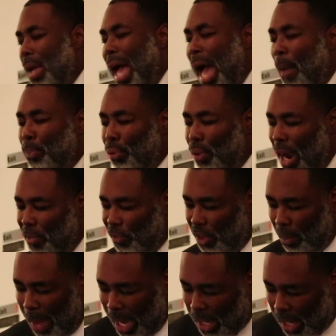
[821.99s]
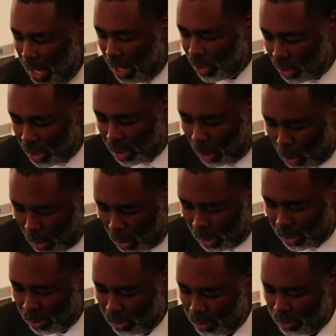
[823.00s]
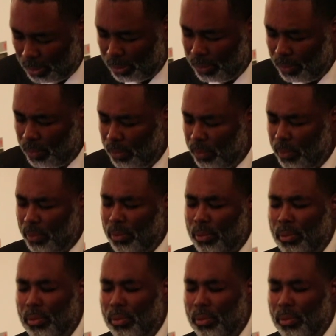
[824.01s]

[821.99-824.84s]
I pray for my cousin, Lord. Jesus.